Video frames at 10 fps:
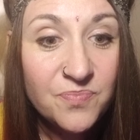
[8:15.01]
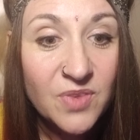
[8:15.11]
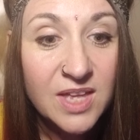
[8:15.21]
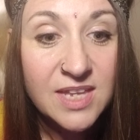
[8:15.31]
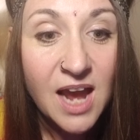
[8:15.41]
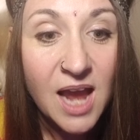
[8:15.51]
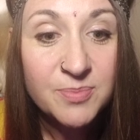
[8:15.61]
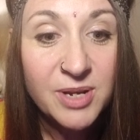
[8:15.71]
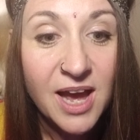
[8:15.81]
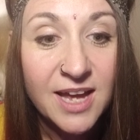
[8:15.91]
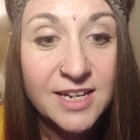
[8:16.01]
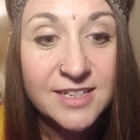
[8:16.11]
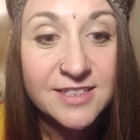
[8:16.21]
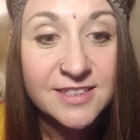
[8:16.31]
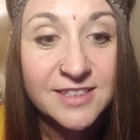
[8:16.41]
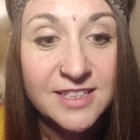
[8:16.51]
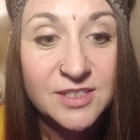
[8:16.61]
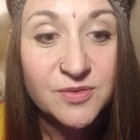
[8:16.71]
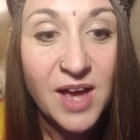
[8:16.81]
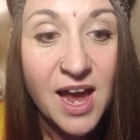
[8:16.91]
They hide behind these
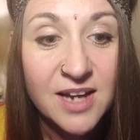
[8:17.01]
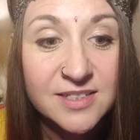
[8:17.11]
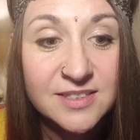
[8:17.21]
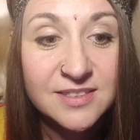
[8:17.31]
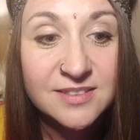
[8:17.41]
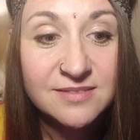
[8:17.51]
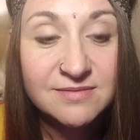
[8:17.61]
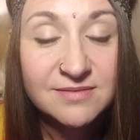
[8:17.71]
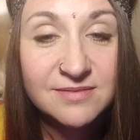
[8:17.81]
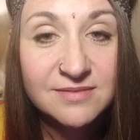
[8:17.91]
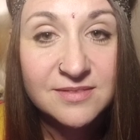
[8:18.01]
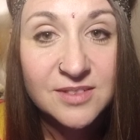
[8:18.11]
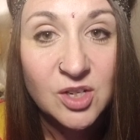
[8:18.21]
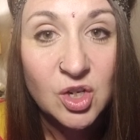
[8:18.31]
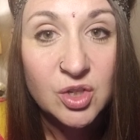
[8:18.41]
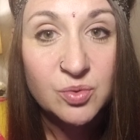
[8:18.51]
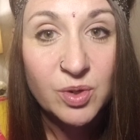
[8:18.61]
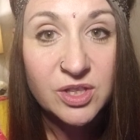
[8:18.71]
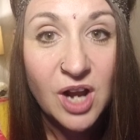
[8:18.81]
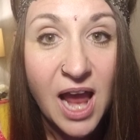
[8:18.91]
facts because
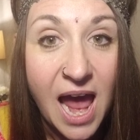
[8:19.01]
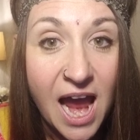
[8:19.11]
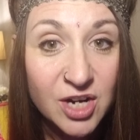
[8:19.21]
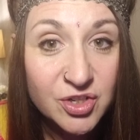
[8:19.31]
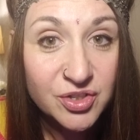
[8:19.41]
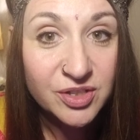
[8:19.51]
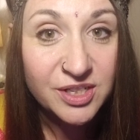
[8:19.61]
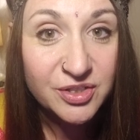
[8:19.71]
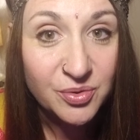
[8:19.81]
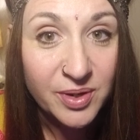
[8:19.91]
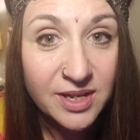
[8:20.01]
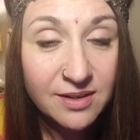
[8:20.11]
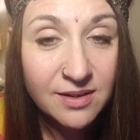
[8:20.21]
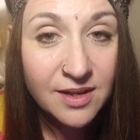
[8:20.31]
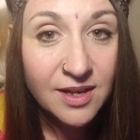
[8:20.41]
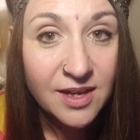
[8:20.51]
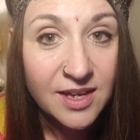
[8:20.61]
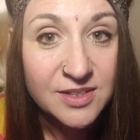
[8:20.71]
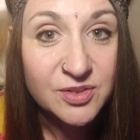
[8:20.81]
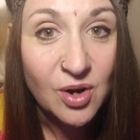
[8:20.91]
what they're actually doing
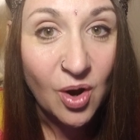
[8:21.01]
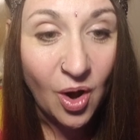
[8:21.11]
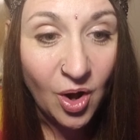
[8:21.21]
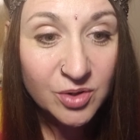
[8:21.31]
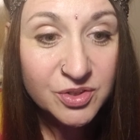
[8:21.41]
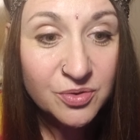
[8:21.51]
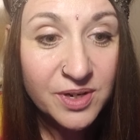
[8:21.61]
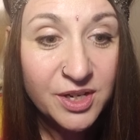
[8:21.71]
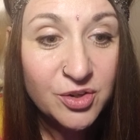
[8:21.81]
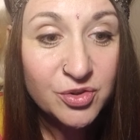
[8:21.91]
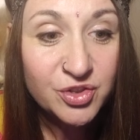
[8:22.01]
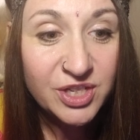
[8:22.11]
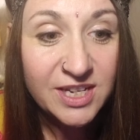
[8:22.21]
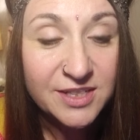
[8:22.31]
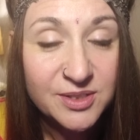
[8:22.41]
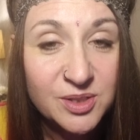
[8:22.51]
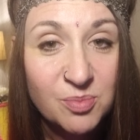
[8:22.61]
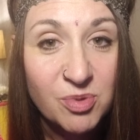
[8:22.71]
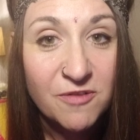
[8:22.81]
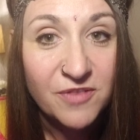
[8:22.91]
is they're altering your genes to
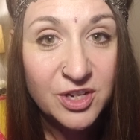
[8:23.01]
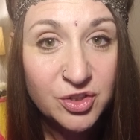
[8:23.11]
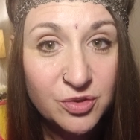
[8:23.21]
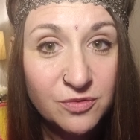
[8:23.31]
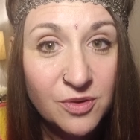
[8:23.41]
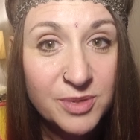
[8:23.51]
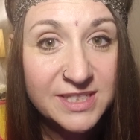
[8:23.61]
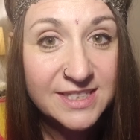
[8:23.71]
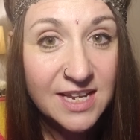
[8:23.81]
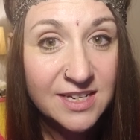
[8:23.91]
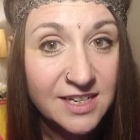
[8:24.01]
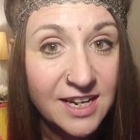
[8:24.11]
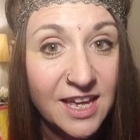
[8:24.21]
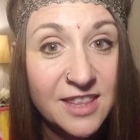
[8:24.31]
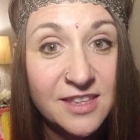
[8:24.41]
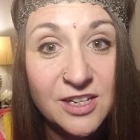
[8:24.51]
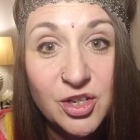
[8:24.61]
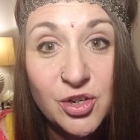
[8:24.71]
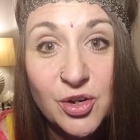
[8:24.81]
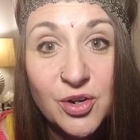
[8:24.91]
prevent you from ascending, and then
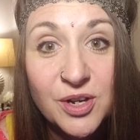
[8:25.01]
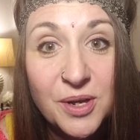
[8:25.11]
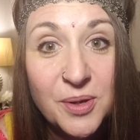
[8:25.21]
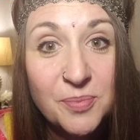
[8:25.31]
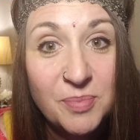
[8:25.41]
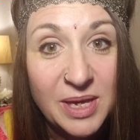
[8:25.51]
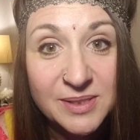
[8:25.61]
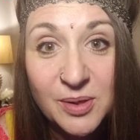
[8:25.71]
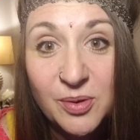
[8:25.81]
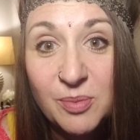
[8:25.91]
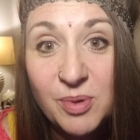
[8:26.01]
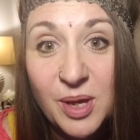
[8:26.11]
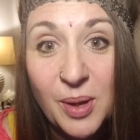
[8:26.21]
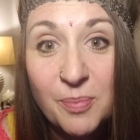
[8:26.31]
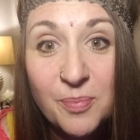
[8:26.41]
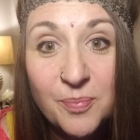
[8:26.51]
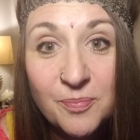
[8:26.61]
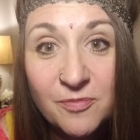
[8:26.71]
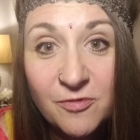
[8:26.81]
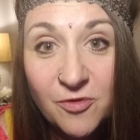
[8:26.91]
you're basically being
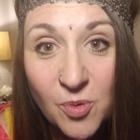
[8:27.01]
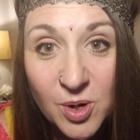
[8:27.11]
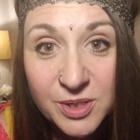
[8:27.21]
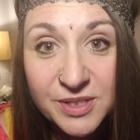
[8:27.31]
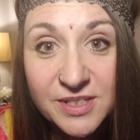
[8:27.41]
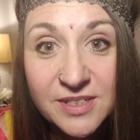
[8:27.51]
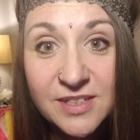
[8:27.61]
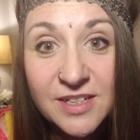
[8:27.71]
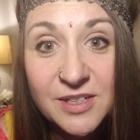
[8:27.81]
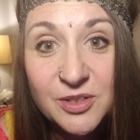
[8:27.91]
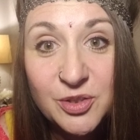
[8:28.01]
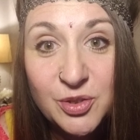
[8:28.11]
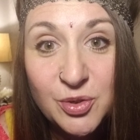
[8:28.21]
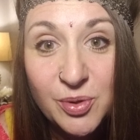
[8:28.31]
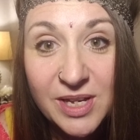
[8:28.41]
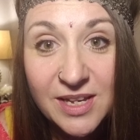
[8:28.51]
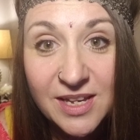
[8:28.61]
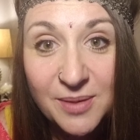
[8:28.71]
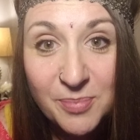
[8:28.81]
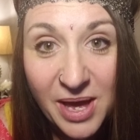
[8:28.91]
forced to
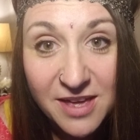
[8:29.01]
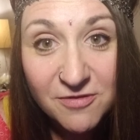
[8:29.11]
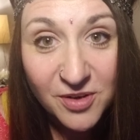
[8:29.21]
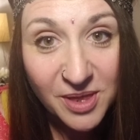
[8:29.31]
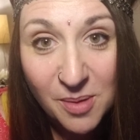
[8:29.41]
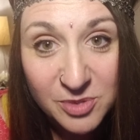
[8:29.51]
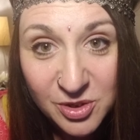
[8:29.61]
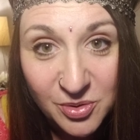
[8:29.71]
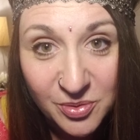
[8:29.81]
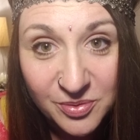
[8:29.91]
pay for them too.